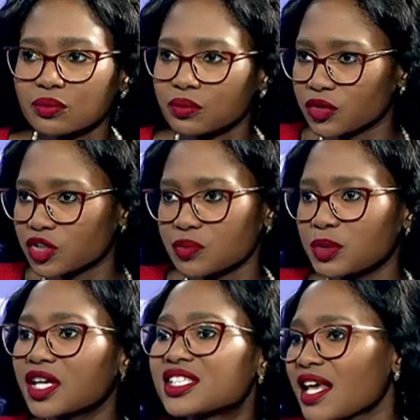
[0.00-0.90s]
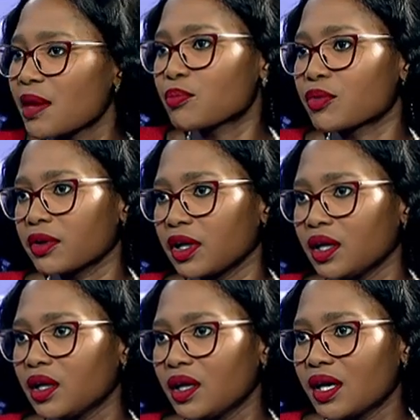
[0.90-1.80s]
would just be a temporary
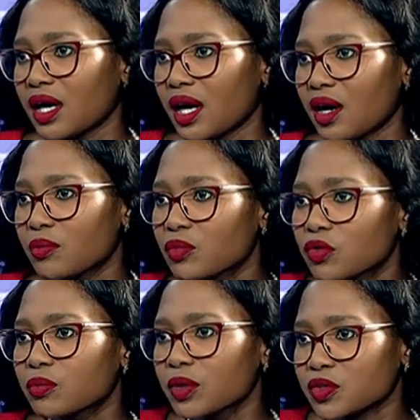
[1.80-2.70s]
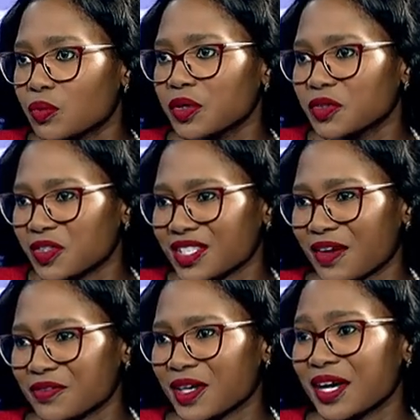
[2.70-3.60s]
movement where you just
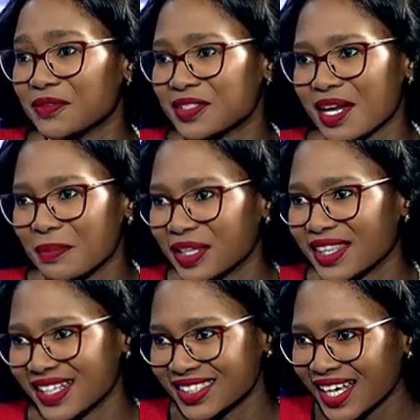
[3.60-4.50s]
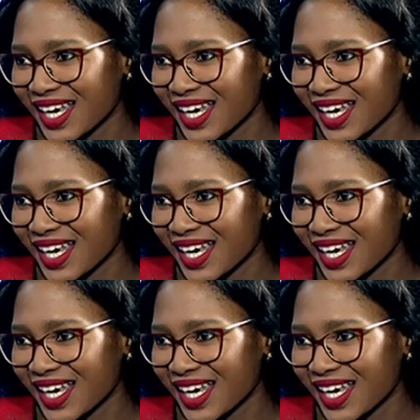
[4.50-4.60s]
have to kind of stomach that